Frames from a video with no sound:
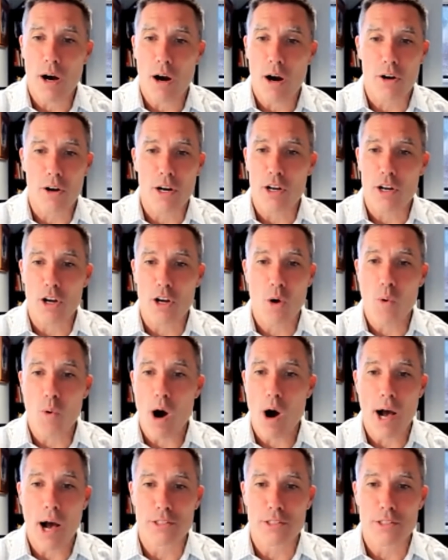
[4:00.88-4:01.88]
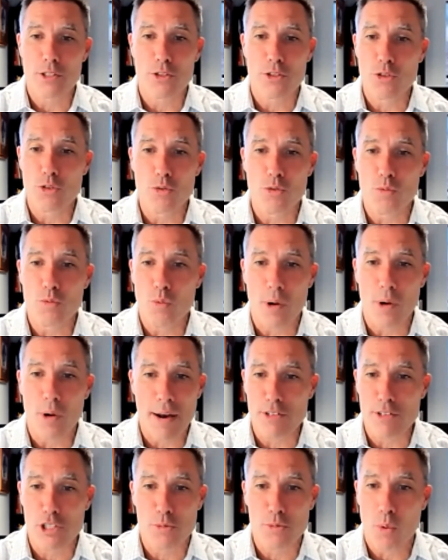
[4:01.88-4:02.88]
going to go on to do whatever
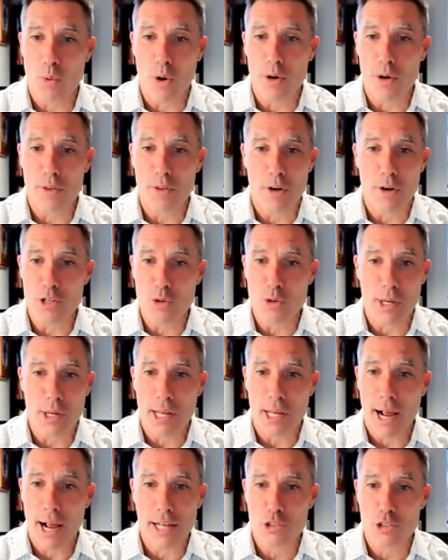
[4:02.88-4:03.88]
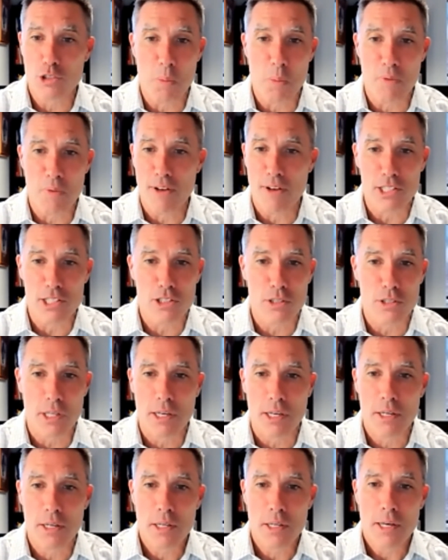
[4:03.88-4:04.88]
sport they're doing in high school professionally.
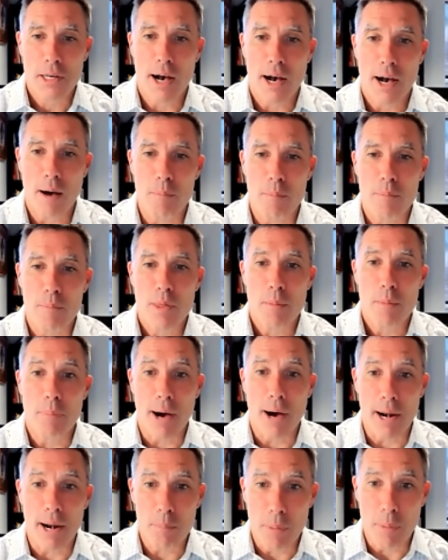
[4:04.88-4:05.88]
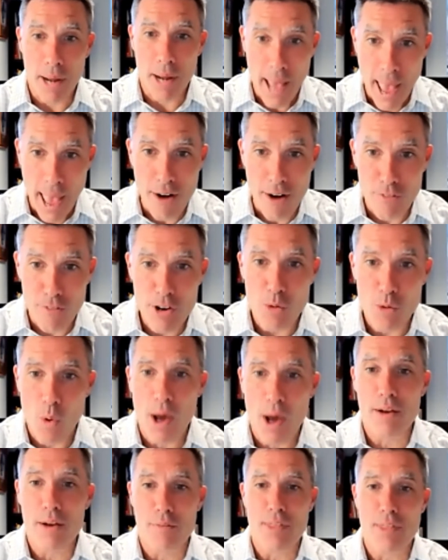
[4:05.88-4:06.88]
But every one
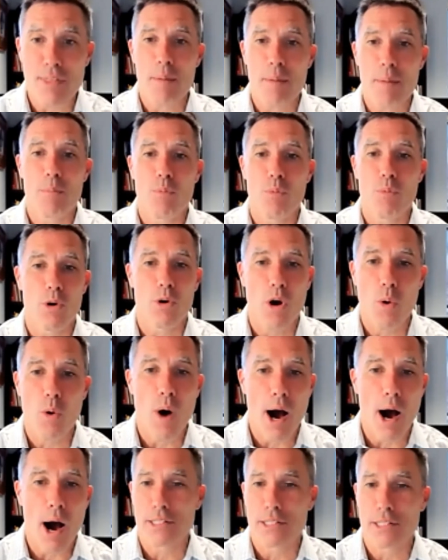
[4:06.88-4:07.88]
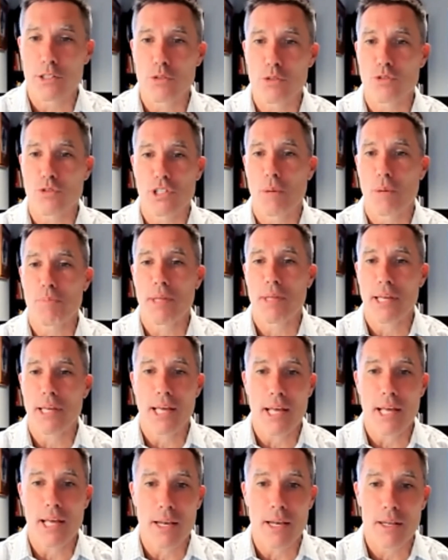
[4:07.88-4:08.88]
of them will go on to do something
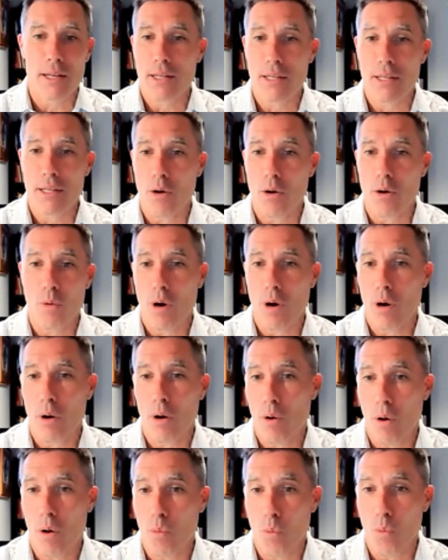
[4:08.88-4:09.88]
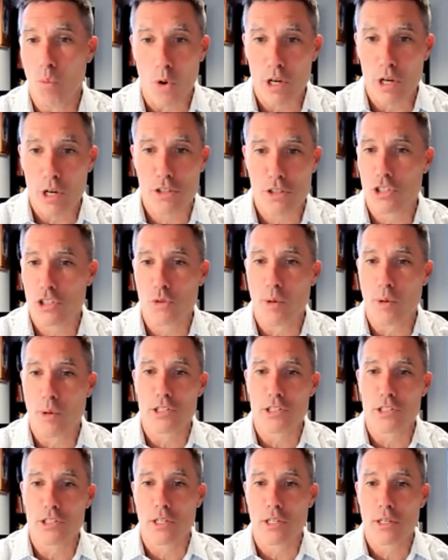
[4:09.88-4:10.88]
in, a work
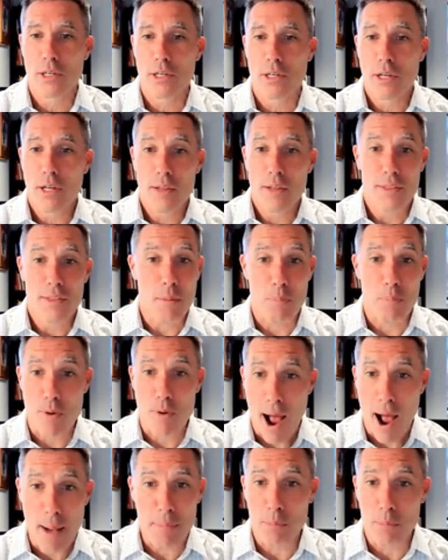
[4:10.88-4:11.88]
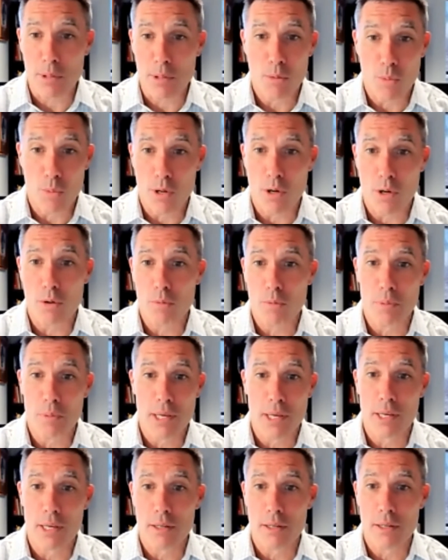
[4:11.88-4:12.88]
situation that probably will
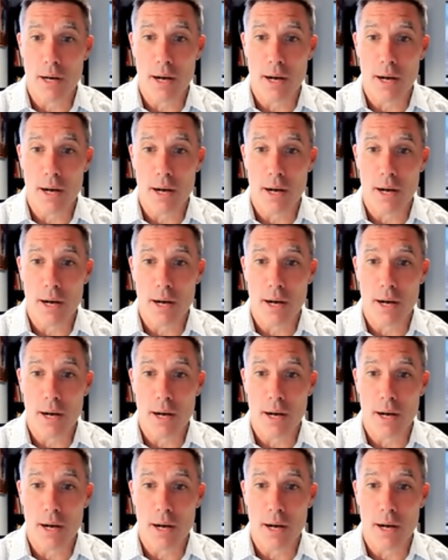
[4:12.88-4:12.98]
be